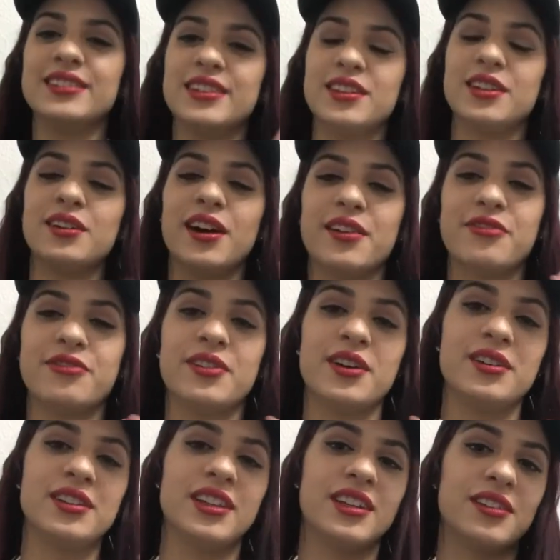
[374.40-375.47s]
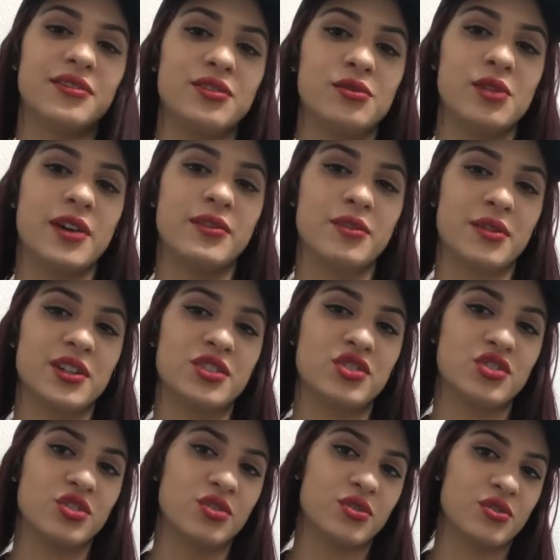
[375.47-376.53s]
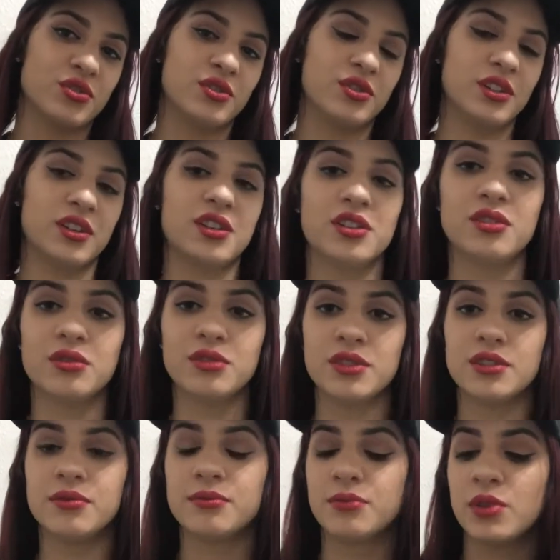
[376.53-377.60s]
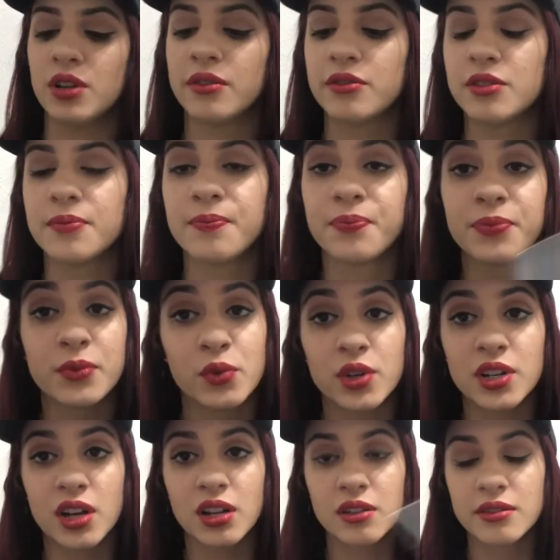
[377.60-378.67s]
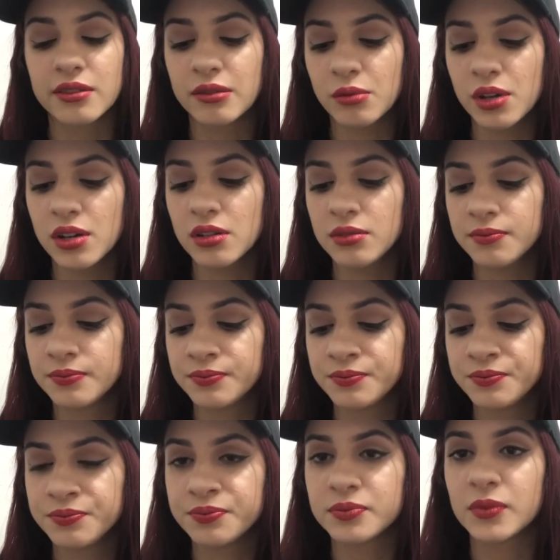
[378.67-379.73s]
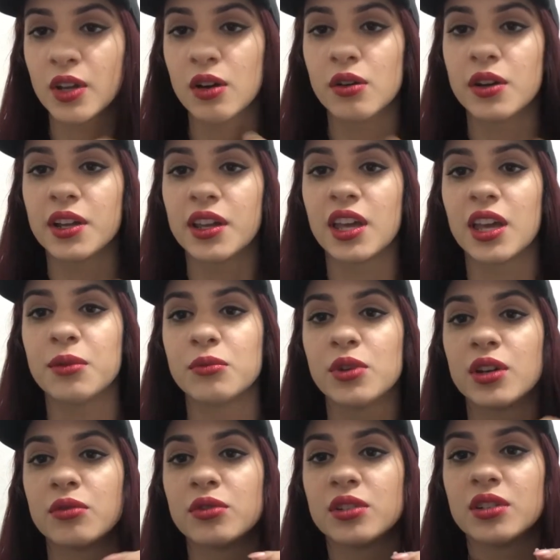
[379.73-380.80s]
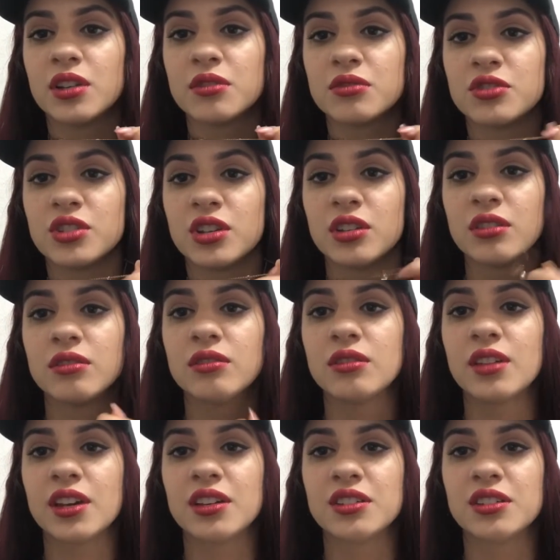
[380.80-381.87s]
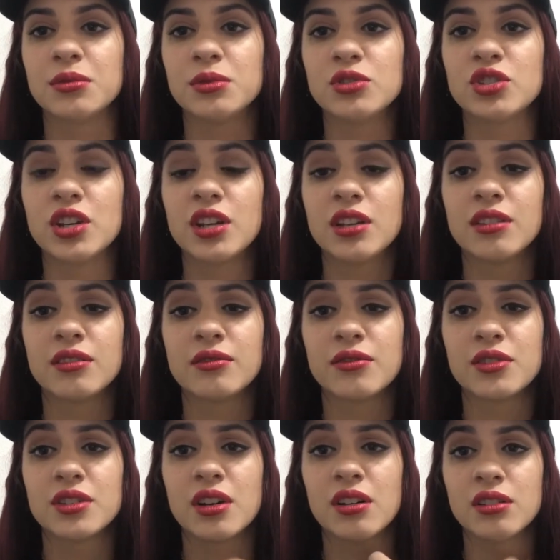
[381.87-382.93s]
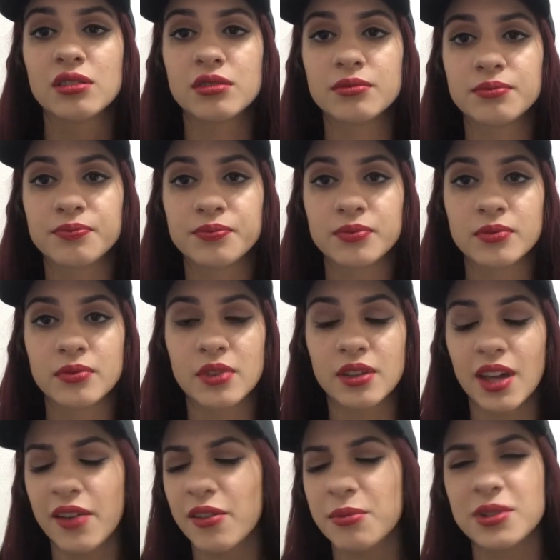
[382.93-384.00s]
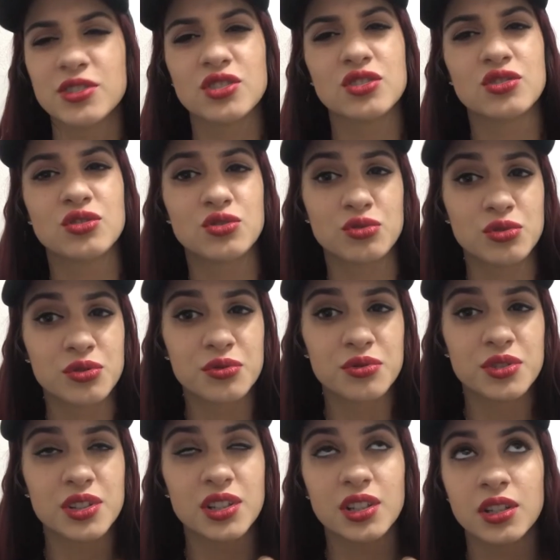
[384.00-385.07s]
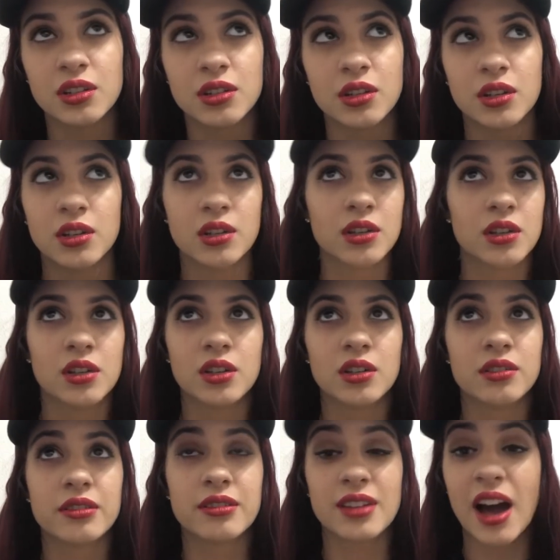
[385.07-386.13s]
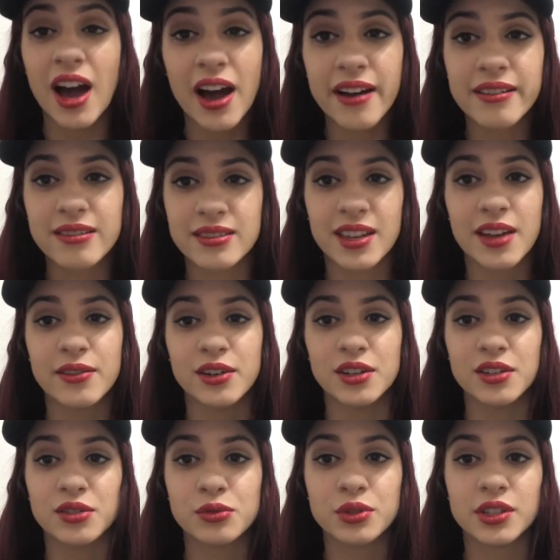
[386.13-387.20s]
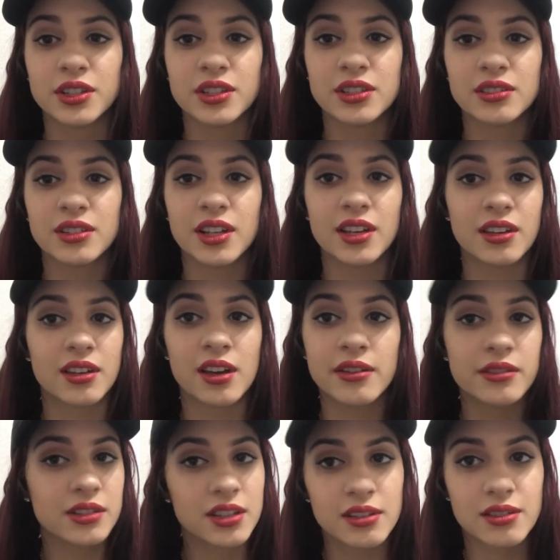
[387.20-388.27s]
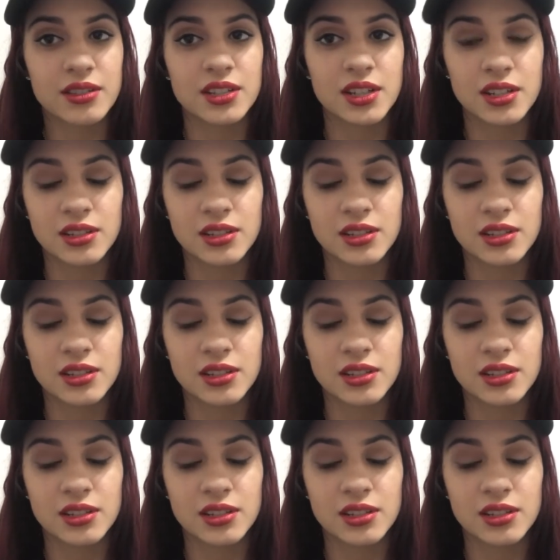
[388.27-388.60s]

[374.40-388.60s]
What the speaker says: you know, I felt like if you have the right shirt, it'll look cute and whatever. $1 as well. Oh, and it came like with another chain. It's like a double chain for $1. So they have a bunch of jewelry, socks, they have underwear, like everything is $1,